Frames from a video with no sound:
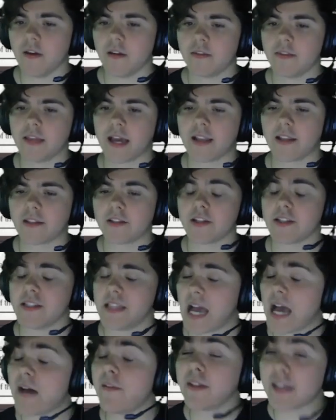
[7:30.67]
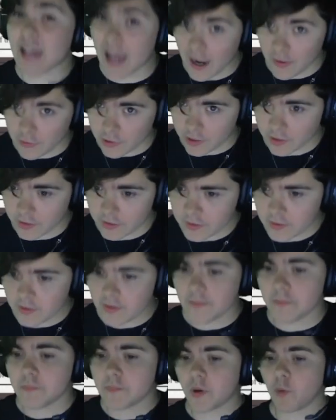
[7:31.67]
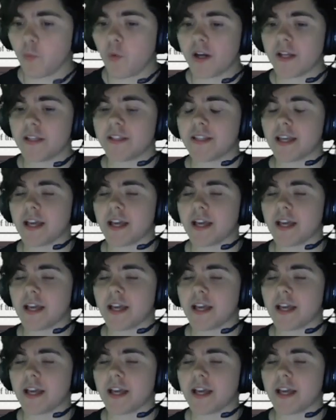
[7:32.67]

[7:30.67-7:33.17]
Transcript: that does not have a counter, but what he says